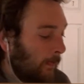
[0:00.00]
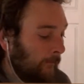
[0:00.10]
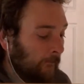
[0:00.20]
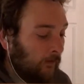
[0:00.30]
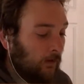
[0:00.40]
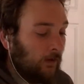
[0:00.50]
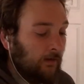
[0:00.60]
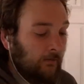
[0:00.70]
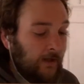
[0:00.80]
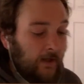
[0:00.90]
I'm not high
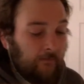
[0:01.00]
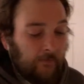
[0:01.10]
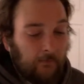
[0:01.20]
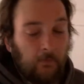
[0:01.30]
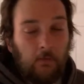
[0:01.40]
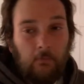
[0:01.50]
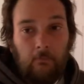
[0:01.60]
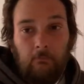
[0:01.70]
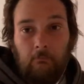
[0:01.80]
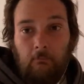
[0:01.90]
on anything at the moment.